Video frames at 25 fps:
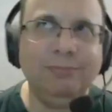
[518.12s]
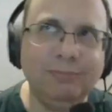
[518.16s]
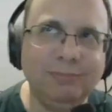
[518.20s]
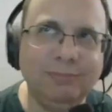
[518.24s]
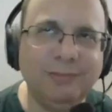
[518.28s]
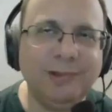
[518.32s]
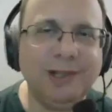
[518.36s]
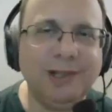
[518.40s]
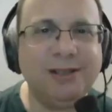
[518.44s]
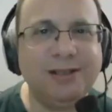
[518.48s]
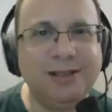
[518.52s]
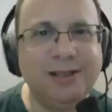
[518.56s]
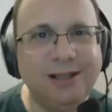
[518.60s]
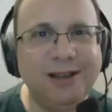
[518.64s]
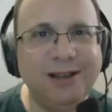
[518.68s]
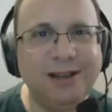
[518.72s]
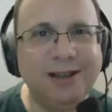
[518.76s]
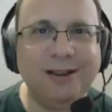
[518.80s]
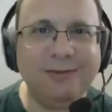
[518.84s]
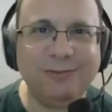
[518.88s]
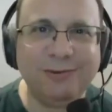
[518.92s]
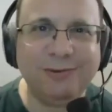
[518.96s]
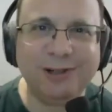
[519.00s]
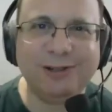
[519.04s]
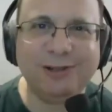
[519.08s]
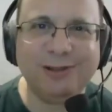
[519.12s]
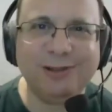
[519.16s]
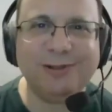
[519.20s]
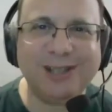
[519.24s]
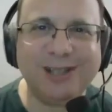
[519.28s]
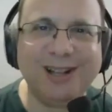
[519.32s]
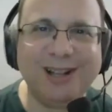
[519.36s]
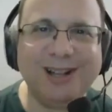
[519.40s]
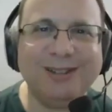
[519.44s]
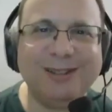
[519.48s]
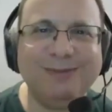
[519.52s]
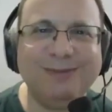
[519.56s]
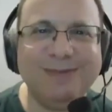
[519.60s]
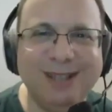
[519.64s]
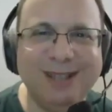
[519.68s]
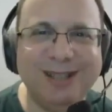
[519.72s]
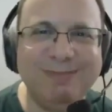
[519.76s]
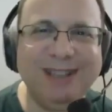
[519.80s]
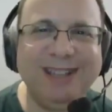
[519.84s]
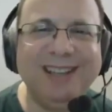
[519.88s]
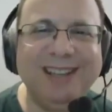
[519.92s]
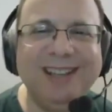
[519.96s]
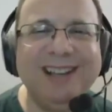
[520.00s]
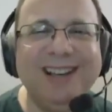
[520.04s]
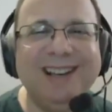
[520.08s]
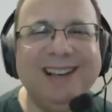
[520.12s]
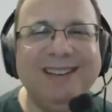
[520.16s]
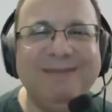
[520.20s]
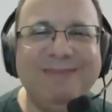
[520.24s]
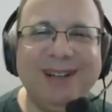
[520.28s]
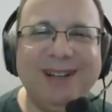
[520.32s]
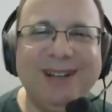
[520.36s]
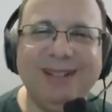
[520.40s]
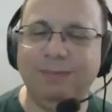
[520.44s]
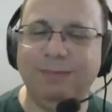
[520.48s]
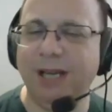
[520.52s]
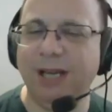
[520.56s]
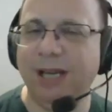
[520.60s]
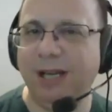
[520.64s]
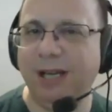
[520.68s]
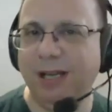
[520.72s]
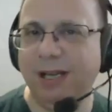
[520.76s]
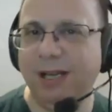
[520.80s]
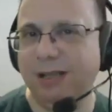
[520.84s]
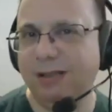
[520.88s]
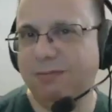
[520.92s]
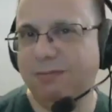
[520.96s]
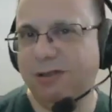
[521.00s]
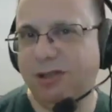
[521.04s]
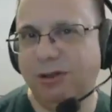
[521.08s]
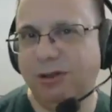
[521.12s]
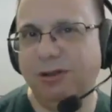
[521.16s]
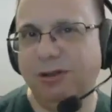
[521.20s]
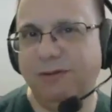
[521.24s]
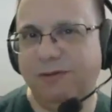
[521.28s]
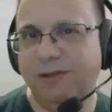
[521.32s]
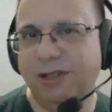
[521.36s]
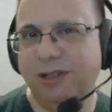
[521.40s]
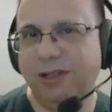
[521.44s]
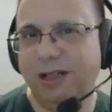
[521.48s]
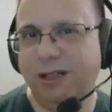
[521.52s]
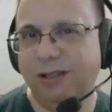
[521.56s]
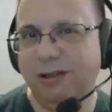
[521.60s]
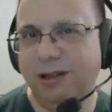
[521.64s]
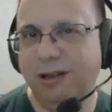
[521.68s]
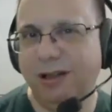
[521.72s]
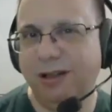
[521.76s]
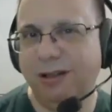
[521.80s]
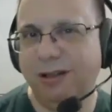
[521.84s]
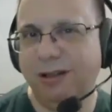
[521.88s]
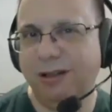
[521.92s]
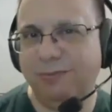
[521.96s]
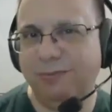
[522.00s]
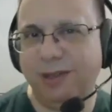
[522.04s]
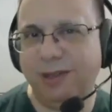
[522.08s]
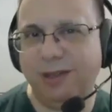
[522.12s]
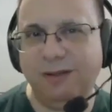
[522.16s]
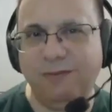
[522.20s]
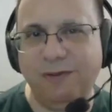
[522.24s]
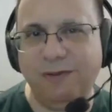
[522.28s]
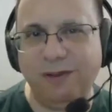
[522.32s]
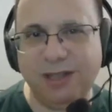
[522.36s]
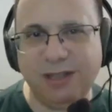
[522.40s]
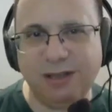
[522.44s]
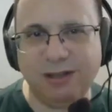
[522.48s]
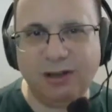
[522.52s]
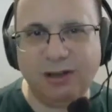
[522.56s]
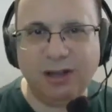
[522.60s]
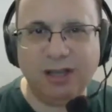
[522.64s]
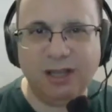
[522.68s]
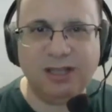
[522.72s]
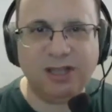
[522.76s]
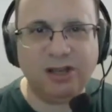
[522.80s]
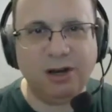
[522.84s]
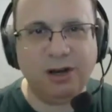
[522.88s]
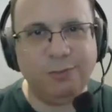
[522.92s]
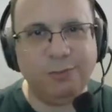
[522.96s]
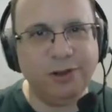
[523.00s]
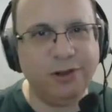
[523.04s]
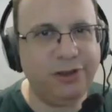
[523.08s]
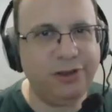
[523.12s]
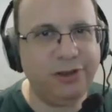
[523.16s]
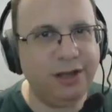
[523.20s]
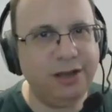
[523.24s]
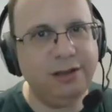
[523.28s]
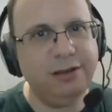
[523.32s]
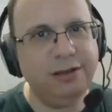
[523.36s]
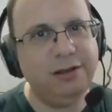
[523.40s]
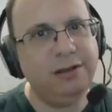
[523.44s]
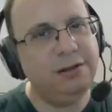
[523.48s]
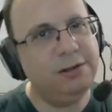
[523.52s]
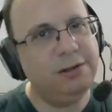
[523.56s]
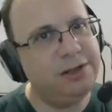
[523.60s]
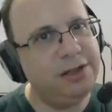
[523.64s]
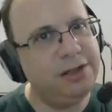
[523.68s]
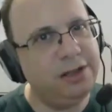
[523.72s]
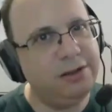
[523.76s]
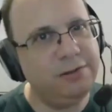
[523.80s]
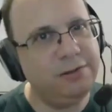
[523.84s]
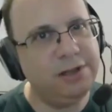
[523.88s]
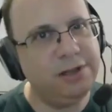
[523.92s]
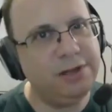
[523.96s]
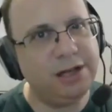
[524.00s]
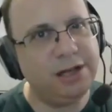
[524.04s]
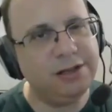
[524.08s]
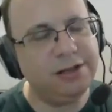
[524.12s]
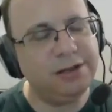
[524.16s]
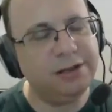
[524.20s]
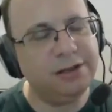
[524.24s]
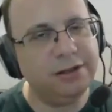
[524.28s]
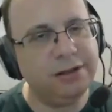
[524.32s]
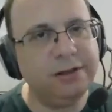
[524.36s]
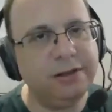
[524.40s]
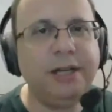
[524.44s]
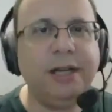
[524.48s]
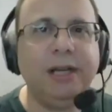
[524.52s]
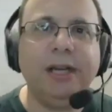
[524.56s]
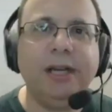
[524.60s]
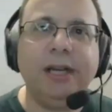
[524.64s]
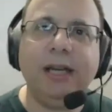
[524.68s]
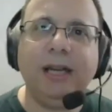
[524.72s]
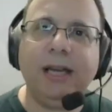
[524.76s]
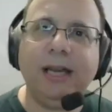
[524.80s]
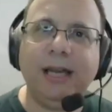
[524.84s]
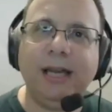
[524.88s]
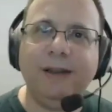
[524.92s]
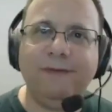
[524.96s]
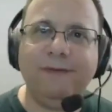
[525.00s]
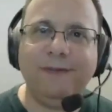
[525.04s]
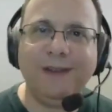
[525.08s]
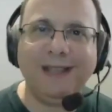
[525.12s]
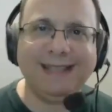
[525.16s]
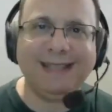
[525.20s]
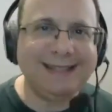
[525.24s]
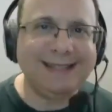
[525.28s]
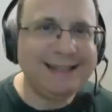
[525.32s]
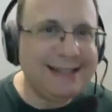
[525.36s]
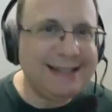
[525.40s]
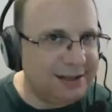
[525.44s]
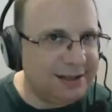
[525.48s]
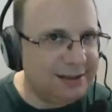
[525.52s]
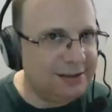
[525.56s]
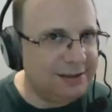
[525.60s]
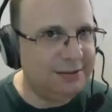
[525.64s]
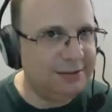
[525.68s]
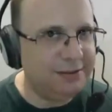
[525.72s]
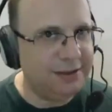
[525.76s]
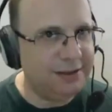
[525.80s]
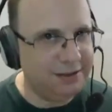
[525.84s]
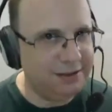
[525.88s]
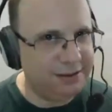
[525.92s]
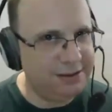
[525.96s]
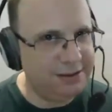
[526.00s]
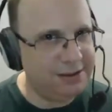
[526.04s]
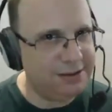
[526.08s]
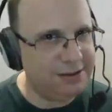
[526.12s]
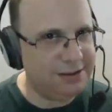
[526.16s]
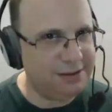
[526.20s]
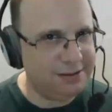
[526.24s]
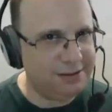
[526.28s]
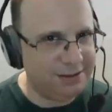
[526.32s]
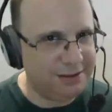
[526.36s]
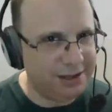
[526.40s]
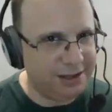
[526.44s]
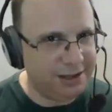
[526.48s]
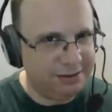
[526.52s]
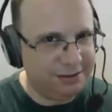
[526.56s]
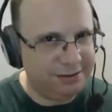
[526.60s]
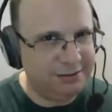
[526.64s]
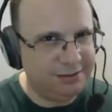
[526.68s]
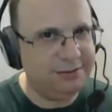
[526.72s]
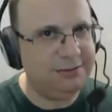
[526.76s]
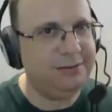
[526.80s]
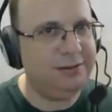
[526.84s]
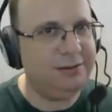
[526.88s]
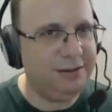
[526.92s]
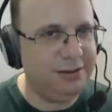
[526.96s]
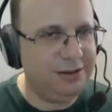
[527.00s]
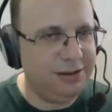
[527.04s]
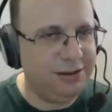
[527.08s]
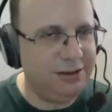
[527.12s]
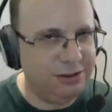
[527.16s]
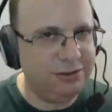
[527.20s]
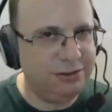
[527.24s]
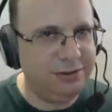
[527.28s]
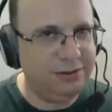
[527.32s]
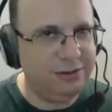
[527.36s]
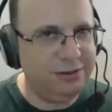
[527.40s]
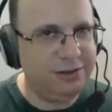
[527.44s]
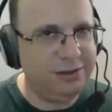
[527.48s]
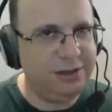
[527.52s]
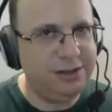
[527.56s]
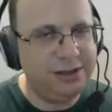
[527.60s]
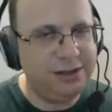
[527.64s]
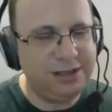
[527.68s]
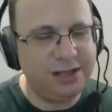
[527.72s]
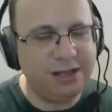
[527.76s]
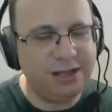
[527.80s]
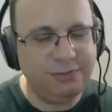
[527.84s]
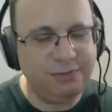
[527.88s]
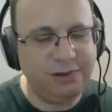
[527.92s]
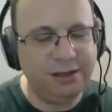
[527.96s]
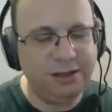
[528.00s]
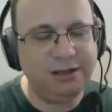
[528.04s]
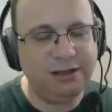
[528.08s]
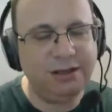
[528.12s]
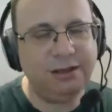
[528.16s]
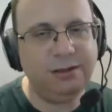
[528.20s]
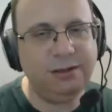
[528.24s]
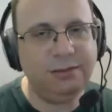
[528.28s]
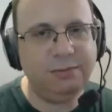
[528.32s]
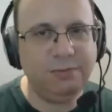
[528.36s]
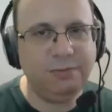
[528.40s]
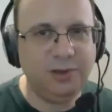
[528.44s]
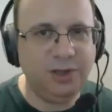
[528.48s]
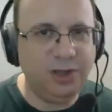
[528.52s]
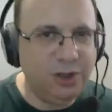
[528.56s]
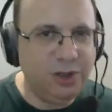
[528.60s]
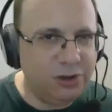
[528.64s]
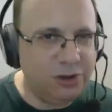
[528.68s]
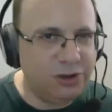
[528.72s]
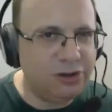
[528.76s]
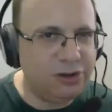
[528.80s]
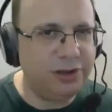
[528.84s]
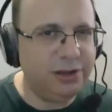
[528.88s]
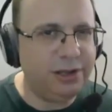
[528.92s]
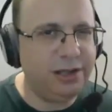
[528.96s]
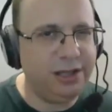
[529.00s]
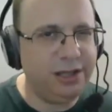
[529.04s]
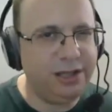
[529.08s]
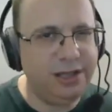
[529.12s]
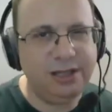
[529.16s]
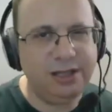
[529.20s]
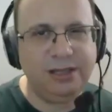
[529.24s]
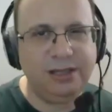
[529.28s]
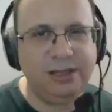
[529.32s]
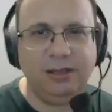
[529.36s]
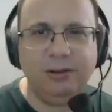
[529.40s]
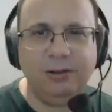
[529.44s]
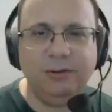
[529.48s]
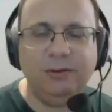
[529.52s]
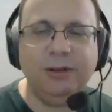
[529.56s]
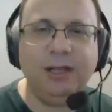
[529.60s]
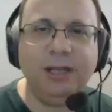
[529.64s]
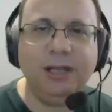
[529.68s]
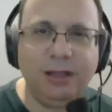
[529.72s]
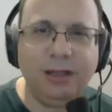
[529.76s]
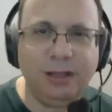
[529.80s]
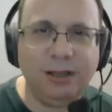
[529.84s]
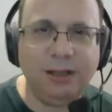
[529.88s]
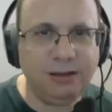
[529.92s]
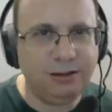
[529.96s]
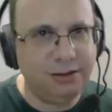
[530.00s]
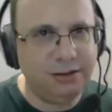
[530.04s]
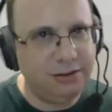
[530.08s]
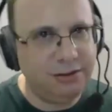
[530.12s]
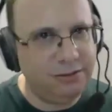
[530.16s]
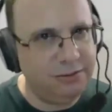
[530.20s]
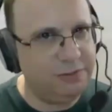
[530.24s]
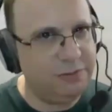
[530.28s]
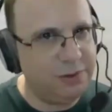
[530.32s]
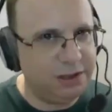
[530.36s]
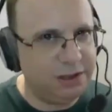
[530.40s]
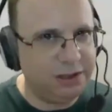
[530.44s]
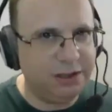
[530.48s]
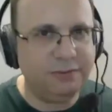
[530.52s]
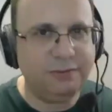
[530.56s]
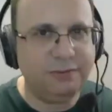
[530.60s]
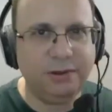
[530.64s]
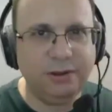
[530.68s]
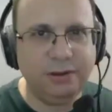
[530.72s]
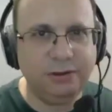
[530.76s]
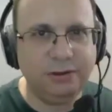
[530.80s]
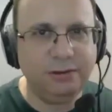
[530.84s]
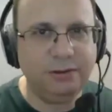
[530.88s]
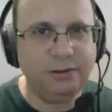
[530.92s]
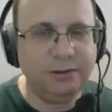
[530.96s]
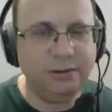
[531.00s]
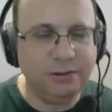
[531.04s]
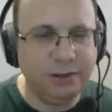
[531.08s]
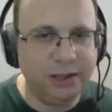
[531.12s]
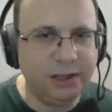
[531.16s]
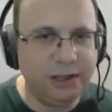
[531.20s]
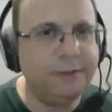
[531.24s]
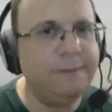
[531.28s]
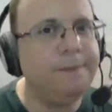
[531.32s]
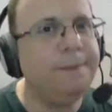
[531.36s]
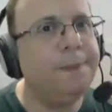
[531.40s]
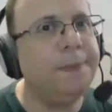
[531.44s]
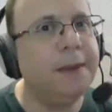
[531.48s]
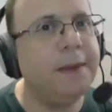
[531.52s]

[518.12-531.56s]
Let's say average result maybe, but sort of like if it's a common thing, you'll see the results there. If it's not, and this is like you're doing something that usually is unique to whatever you're doing,